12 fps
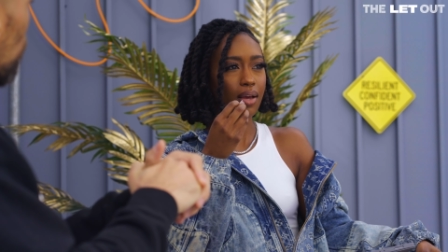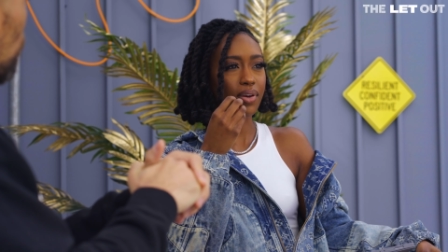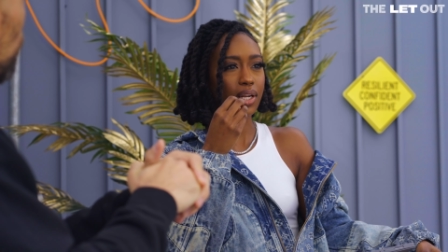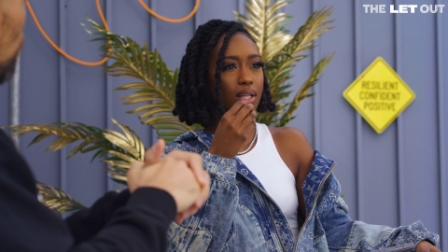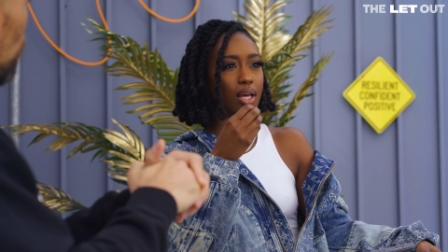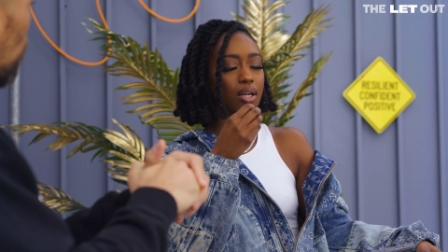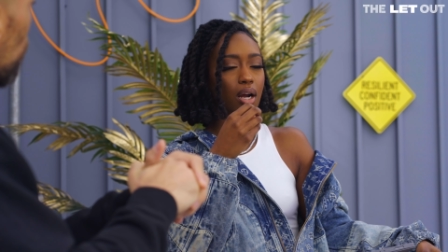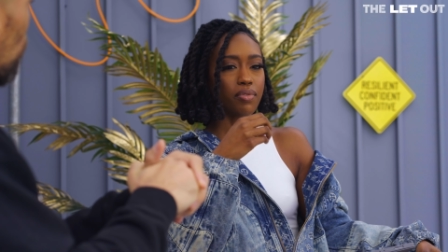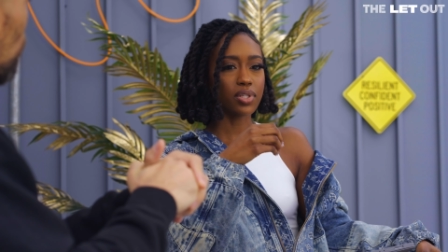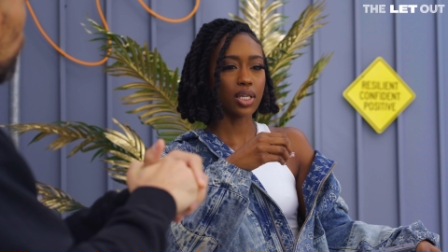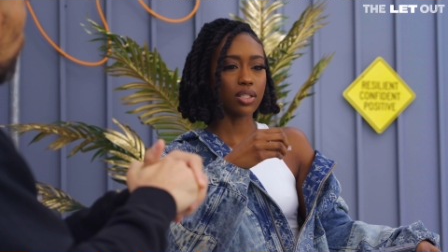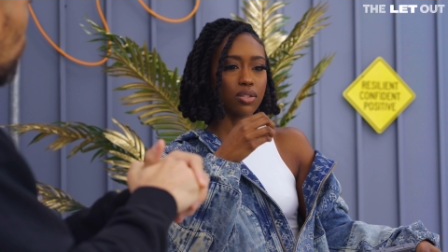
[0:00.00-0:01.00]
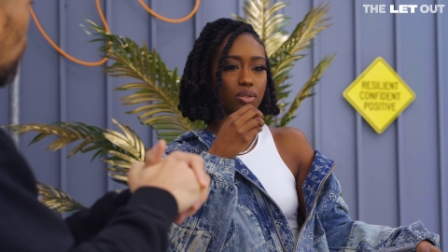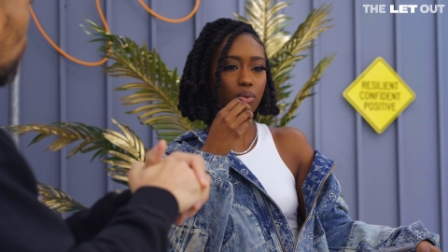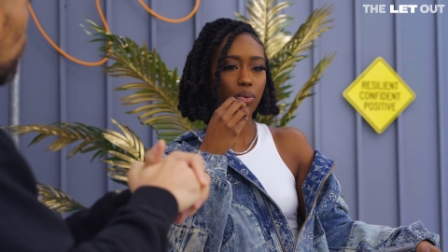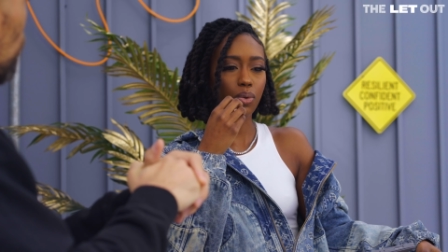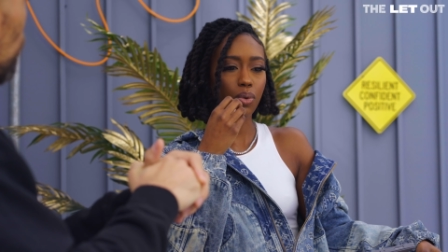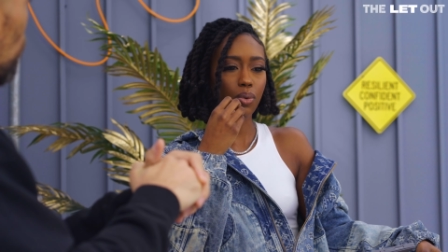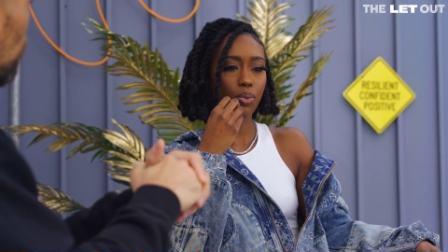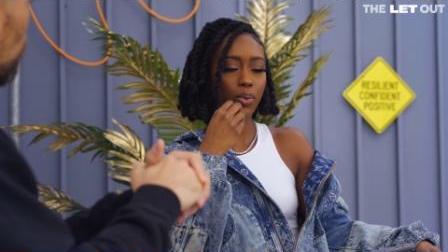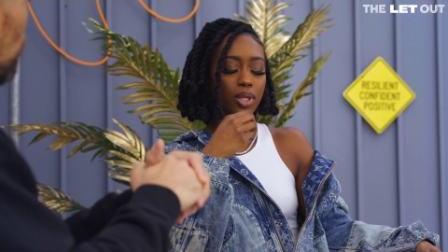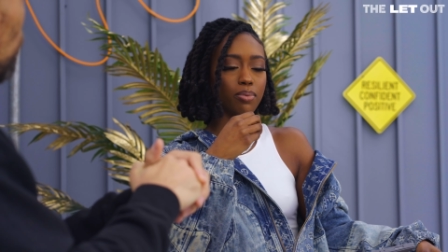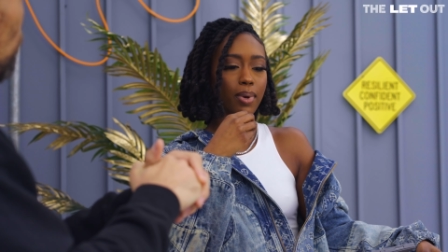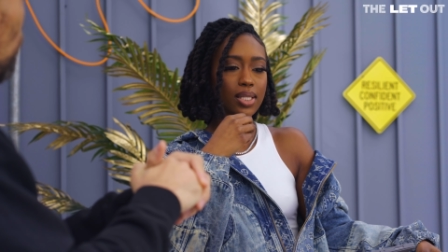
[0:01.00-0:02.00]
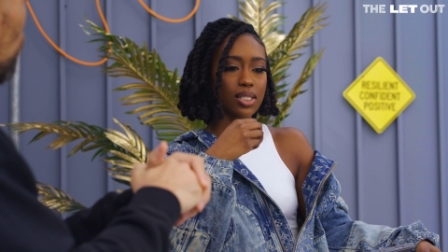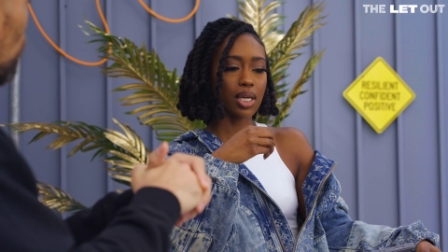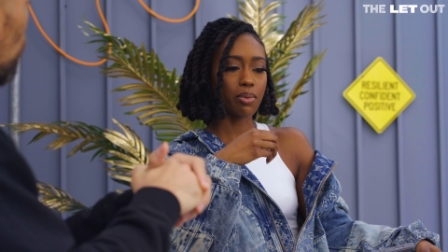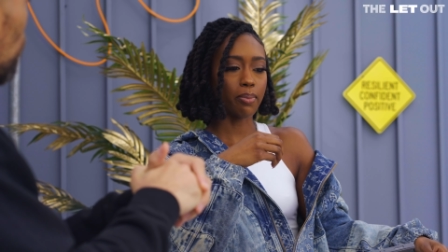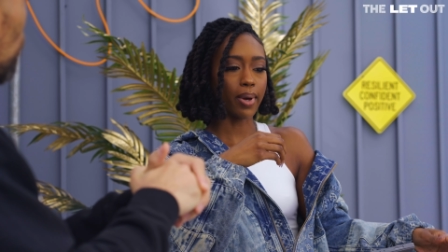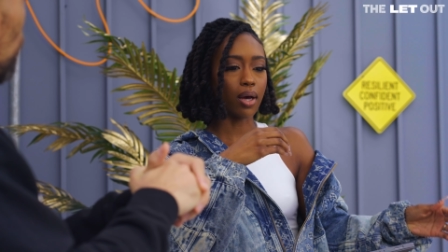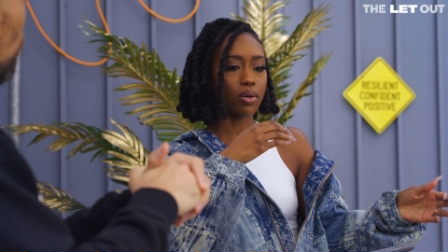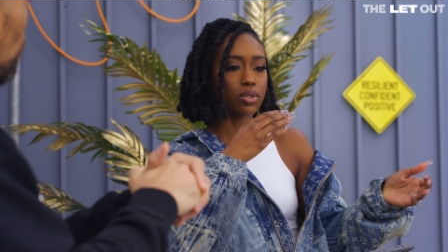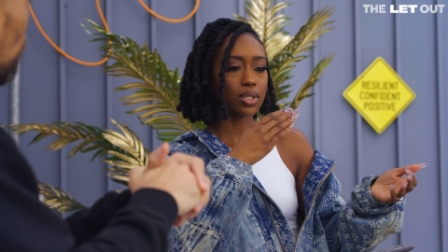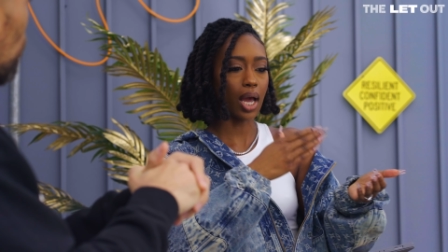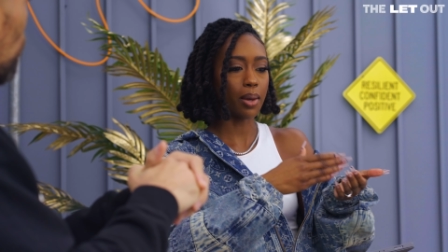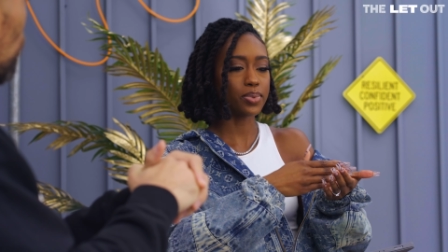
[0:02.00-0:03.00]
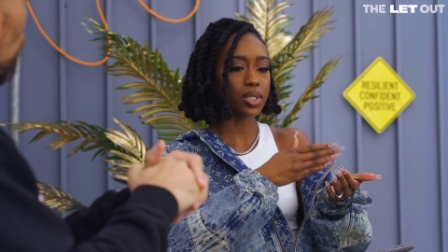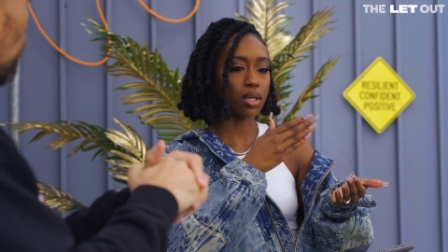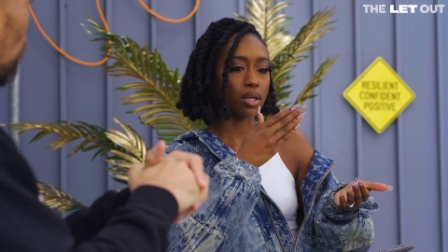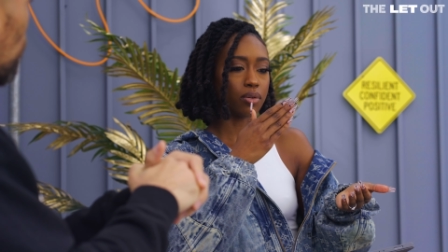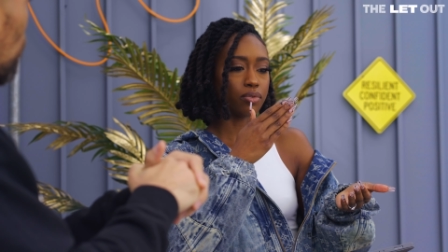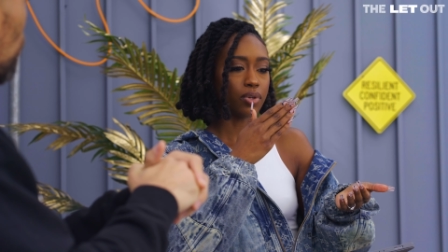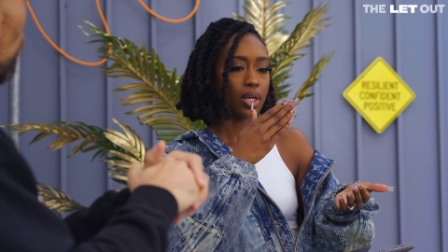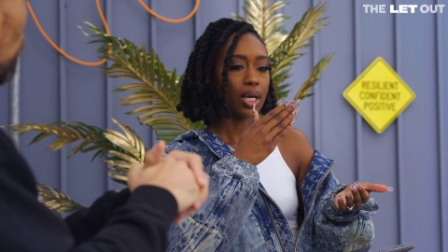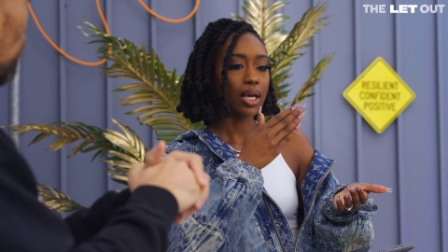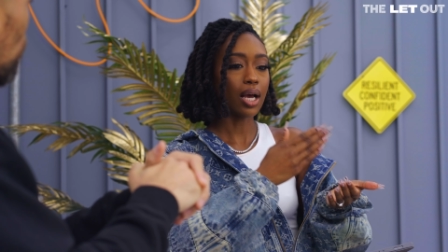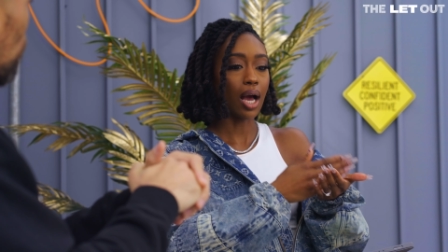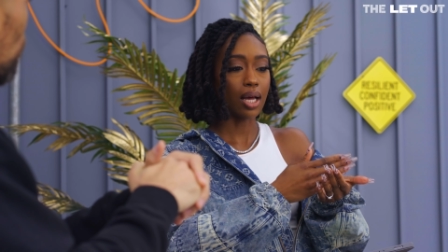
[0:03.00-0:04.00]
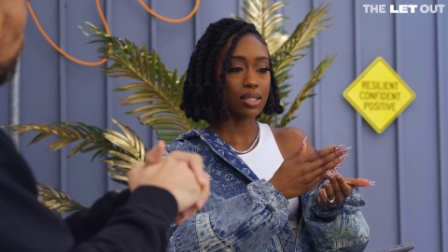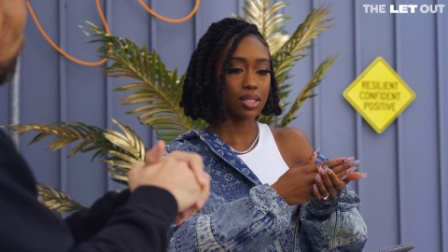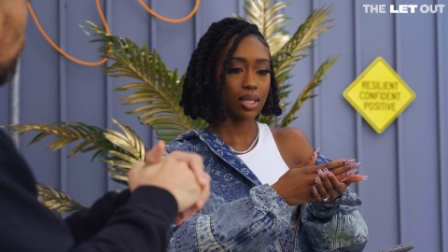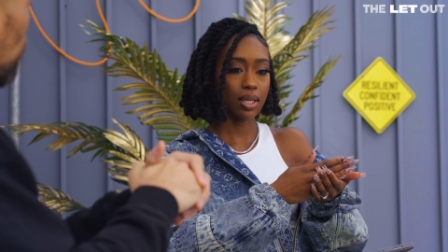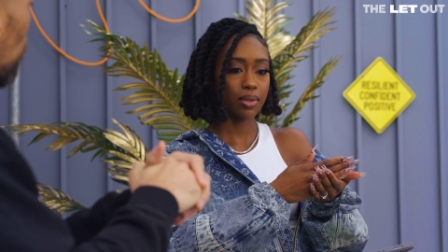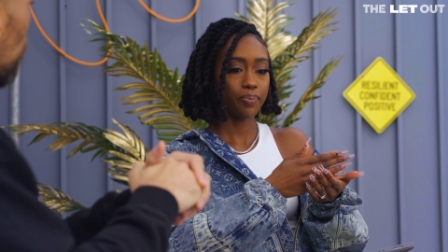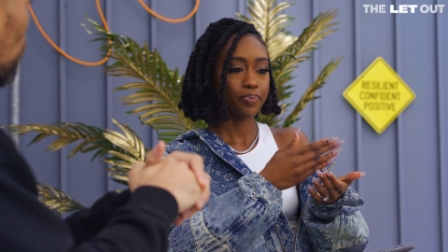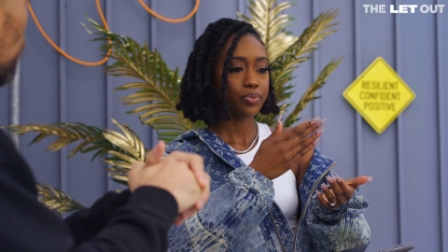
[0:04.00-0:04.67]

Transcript: I've had a lot of conversations with my team about types of content,